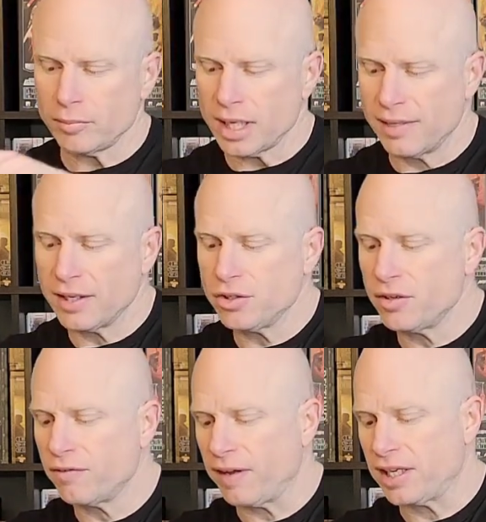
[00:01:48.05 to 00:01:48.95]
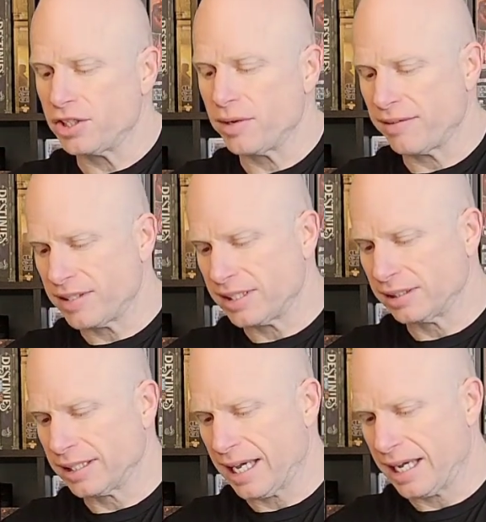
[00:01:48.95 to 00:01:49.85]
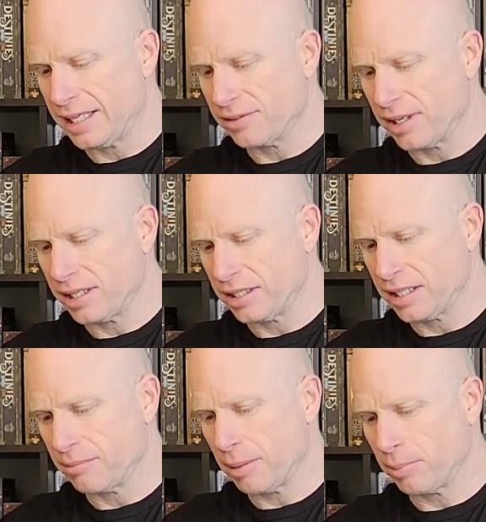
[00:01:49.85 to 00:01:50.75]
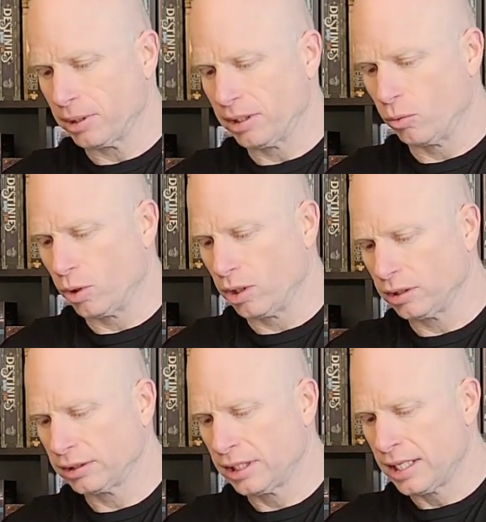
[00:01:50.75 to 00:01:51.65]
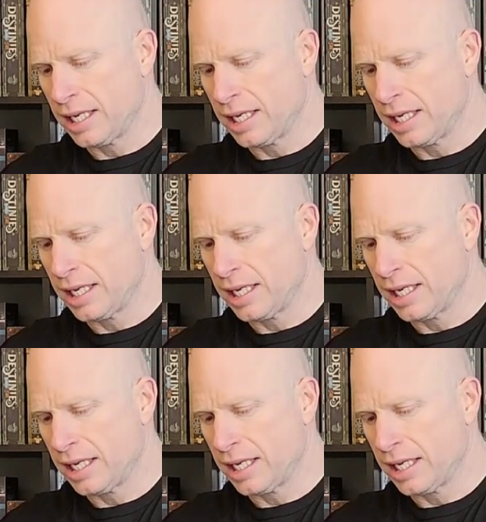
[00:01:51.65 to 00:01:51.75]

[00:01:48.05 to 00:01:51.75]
and then you defend. You have these little guys, right? And you get them up on the walls,